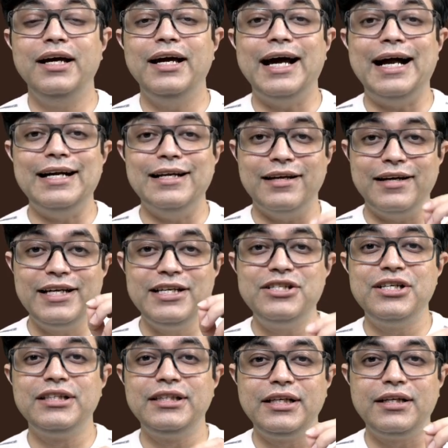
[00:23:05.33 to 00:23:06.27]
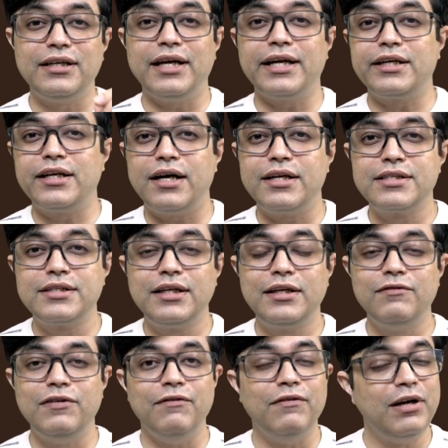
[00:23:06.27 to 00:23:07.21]
and reaching the correct
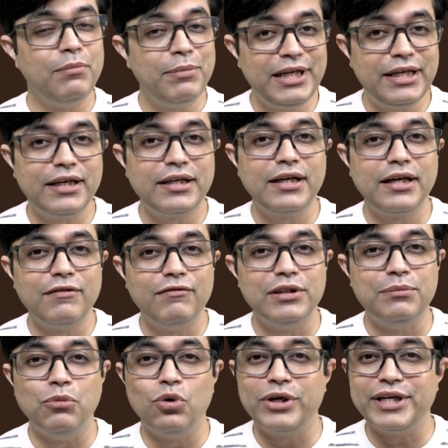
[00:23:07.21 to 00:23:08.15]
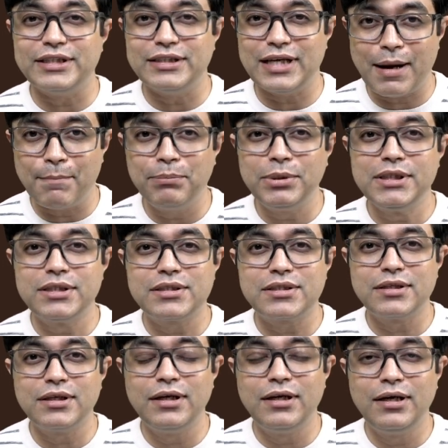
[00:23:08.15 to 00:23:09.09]
answer, we will be taking with more
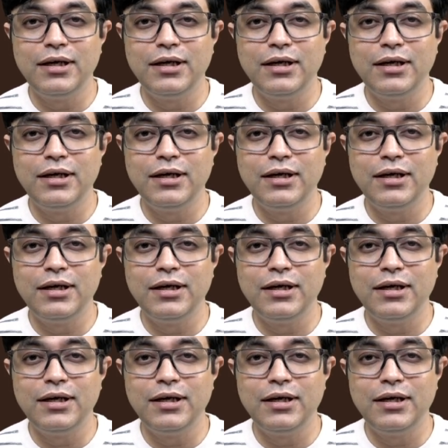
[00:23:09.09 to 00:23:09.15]
examples.